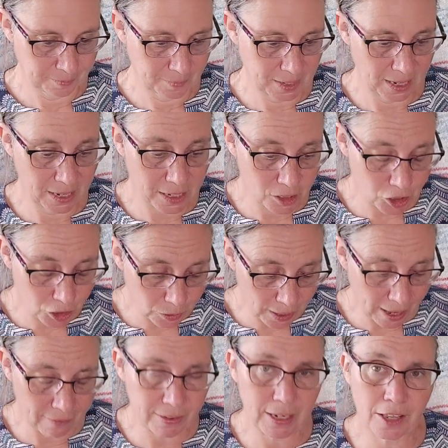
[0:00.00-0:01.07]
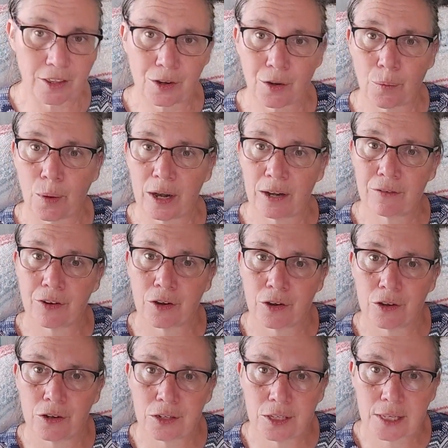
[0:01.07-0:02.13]
And I do have another one of
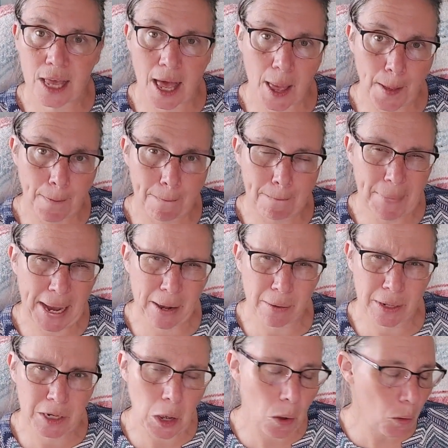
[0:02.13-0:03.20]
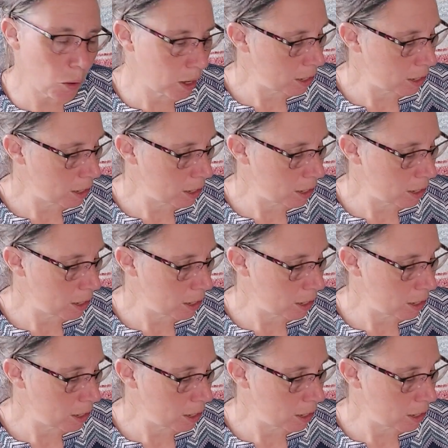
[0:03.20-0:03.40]
hers, Peridot,